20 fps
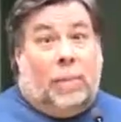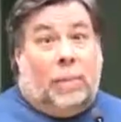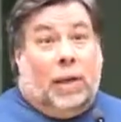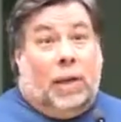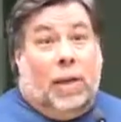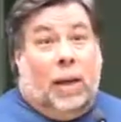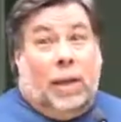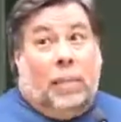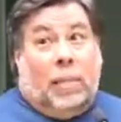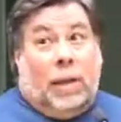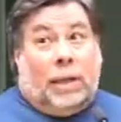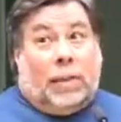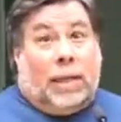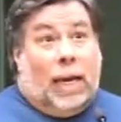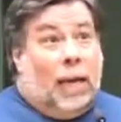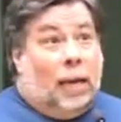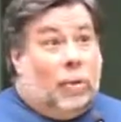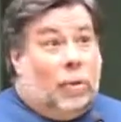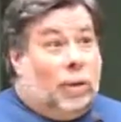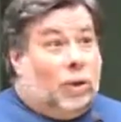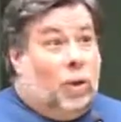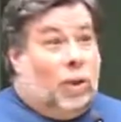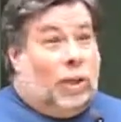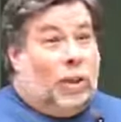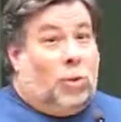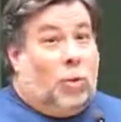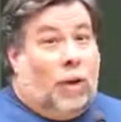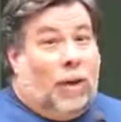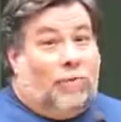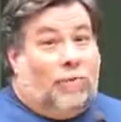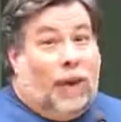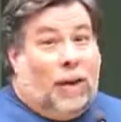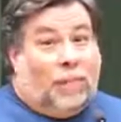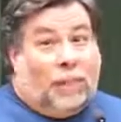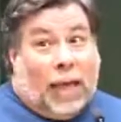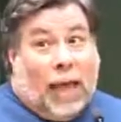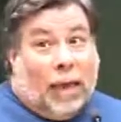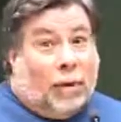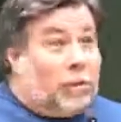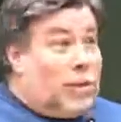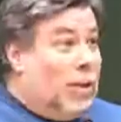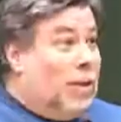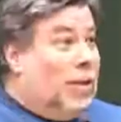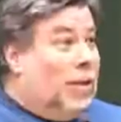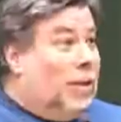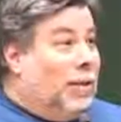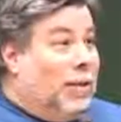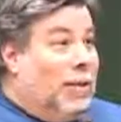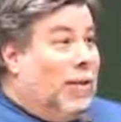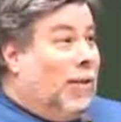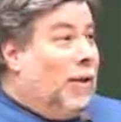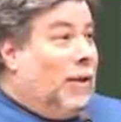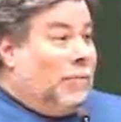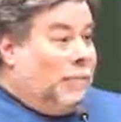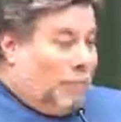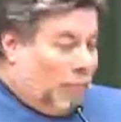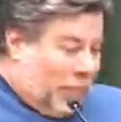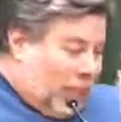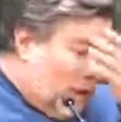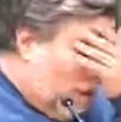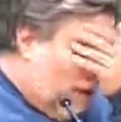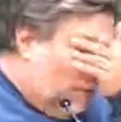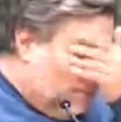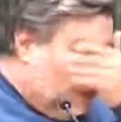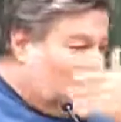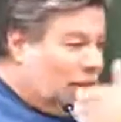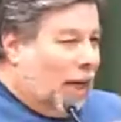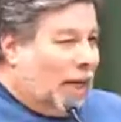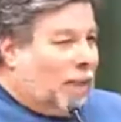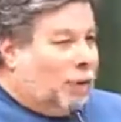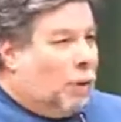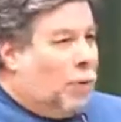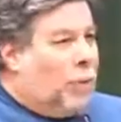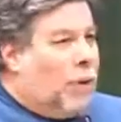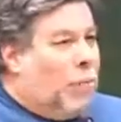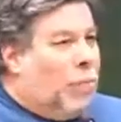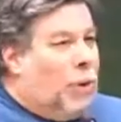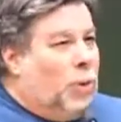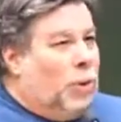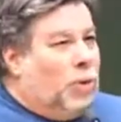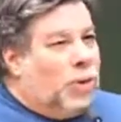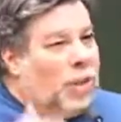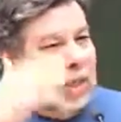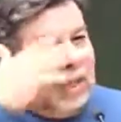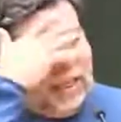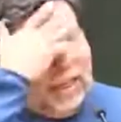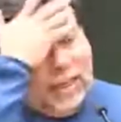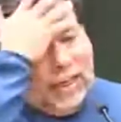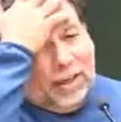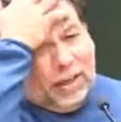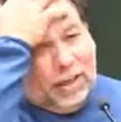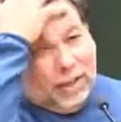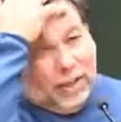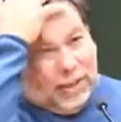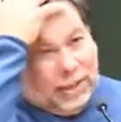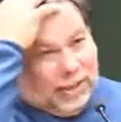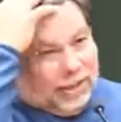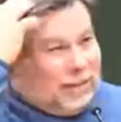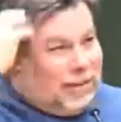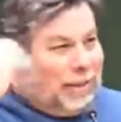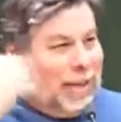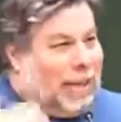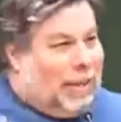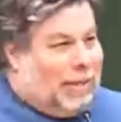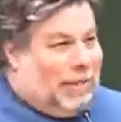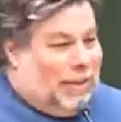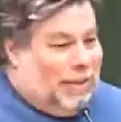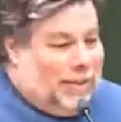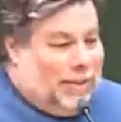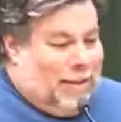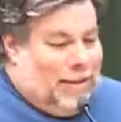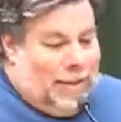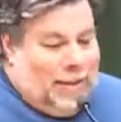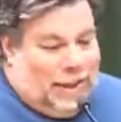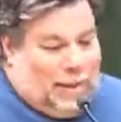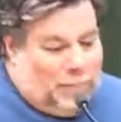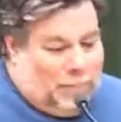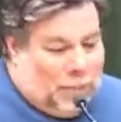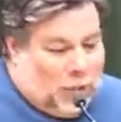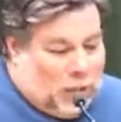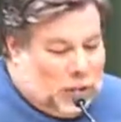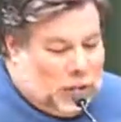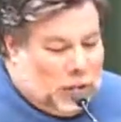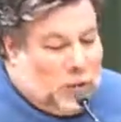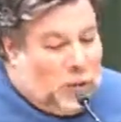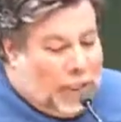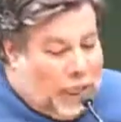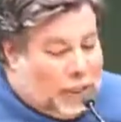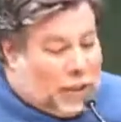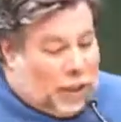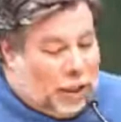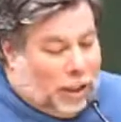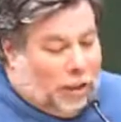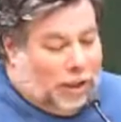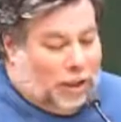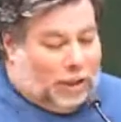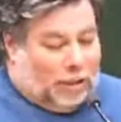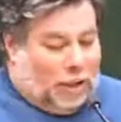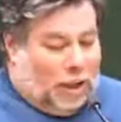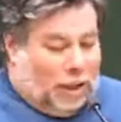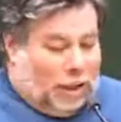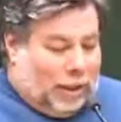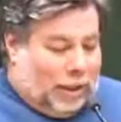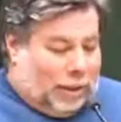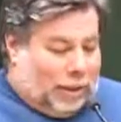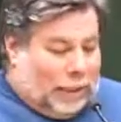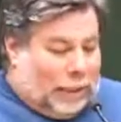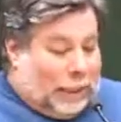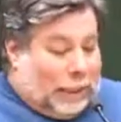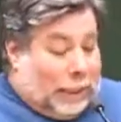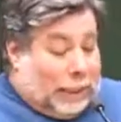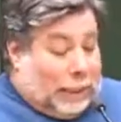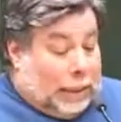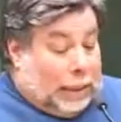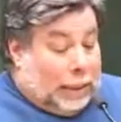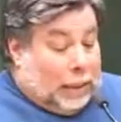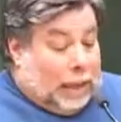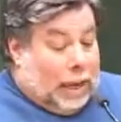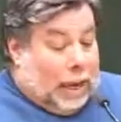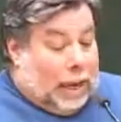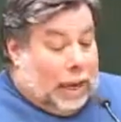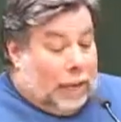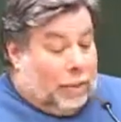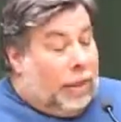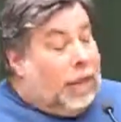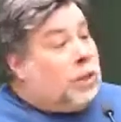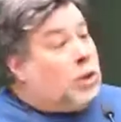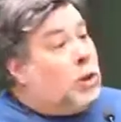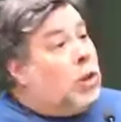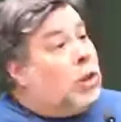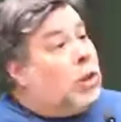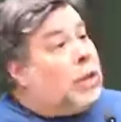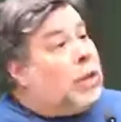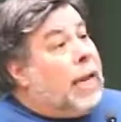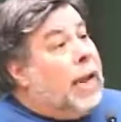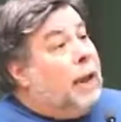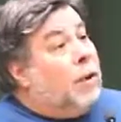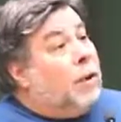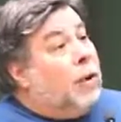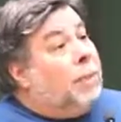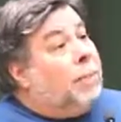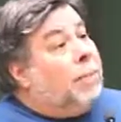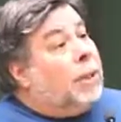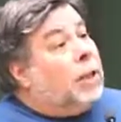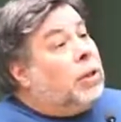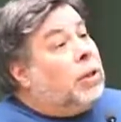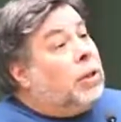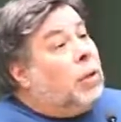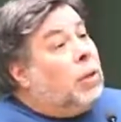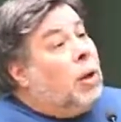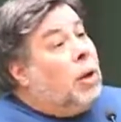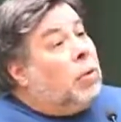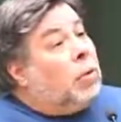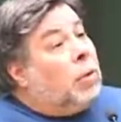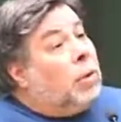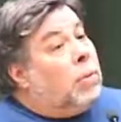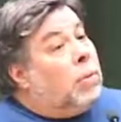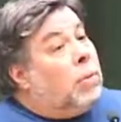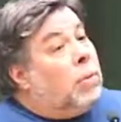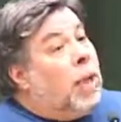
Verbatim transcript: I mean, my salary is only 25,000. You know, I've designed two computers in a year and it's like um, just good engineering is all it is. And they turned us down and built their own.